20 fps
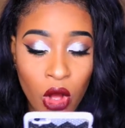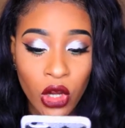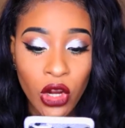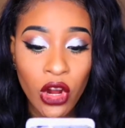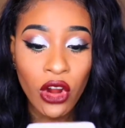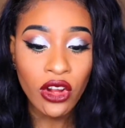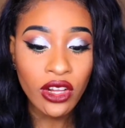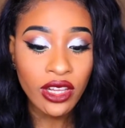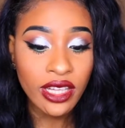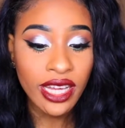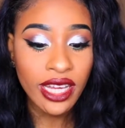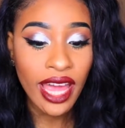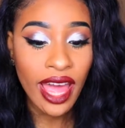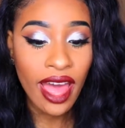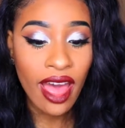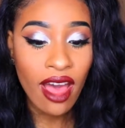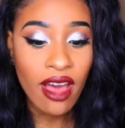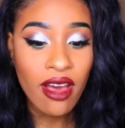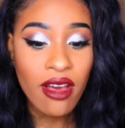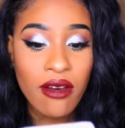currently
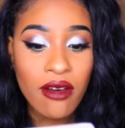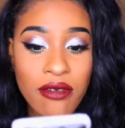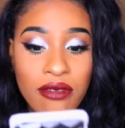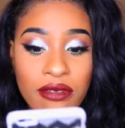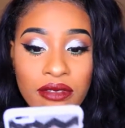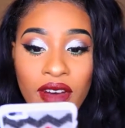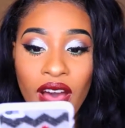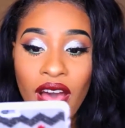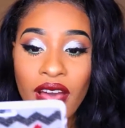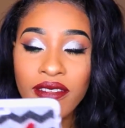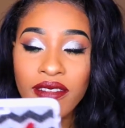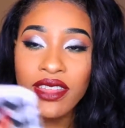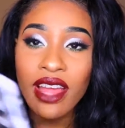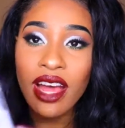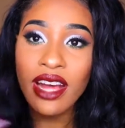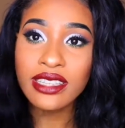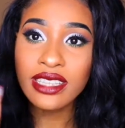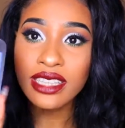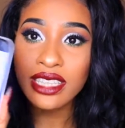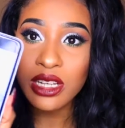at
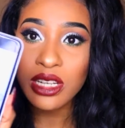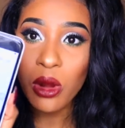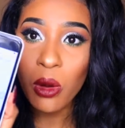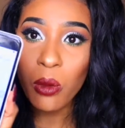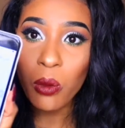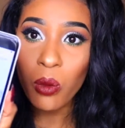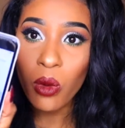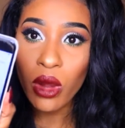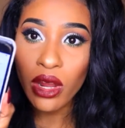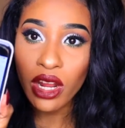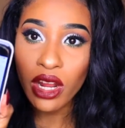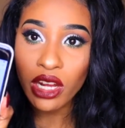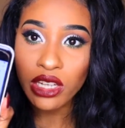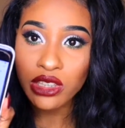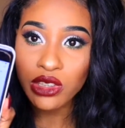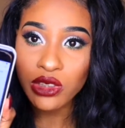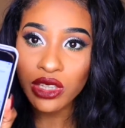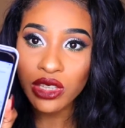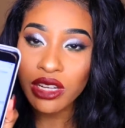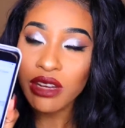
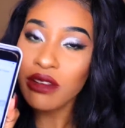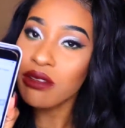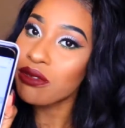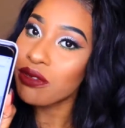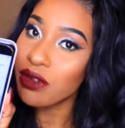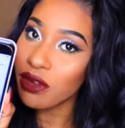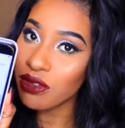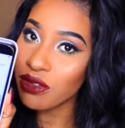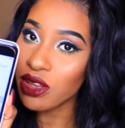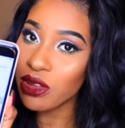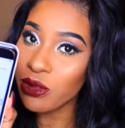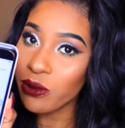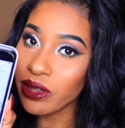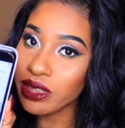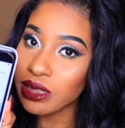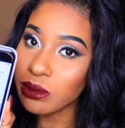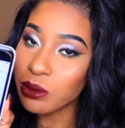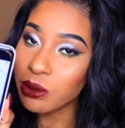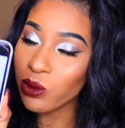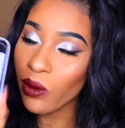5,153
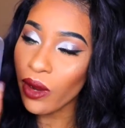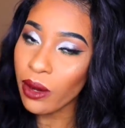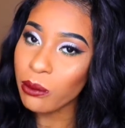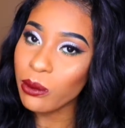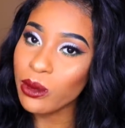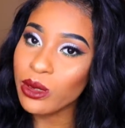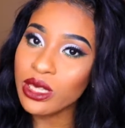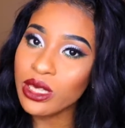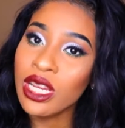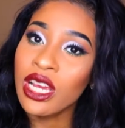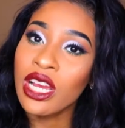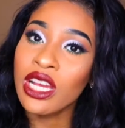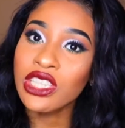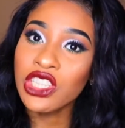subscribers.